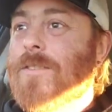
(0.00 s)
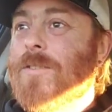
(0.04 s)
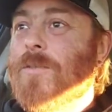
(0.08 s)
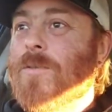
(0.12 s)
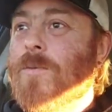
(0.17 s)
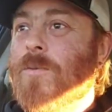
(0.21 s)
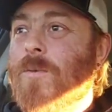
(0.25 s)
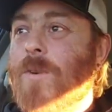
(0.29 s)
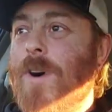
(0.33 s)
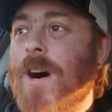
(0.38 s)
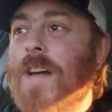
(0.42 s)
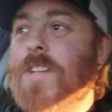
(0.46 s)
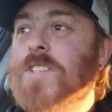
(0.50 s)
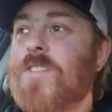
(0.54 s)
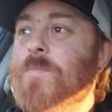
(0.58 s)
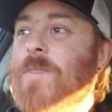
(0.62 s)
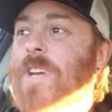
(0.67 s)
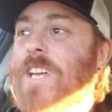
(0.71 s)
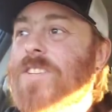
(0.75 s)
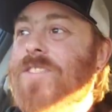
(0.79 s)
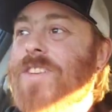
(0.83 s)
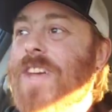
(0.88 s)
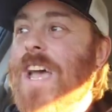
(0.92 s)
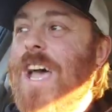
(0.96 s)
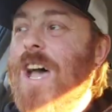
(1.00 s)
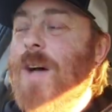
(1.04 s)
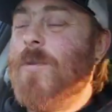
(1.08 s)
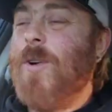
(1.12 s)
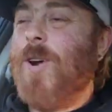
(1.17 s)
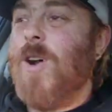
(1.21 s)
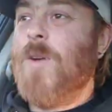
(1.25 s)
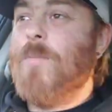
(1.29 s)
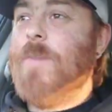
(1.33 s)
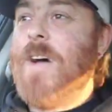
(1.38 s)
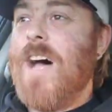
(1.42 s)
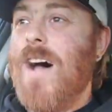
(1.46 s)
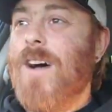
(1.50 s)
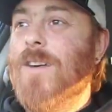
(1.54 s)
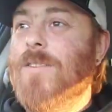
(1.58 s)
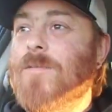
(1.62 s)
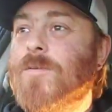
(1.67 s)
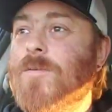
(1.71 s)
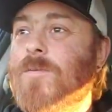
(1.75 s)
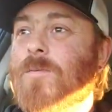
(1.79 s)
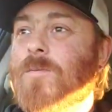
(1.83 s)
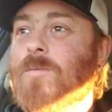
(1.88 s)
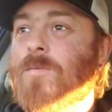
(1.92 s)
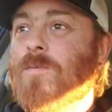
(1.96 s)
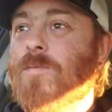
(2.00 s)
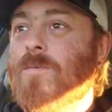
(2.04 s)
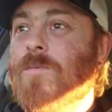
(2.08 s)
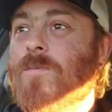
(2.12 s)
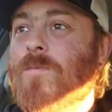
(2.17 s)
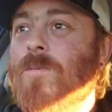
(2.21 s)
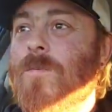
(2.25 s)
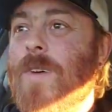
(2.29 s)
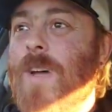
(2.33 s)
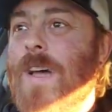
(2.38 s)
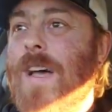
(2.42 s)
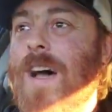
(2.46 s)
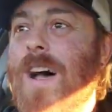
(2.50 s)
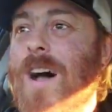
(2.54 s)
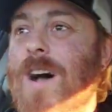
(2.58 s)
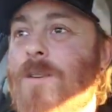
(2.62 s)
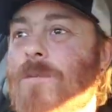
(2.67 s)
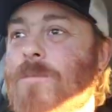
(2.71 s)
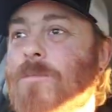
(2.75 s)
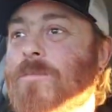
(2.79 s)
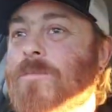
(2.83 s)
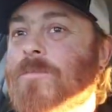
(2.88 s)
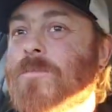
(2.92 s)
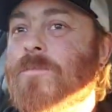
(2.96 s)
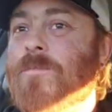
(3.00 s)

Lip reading: watching me jabber about how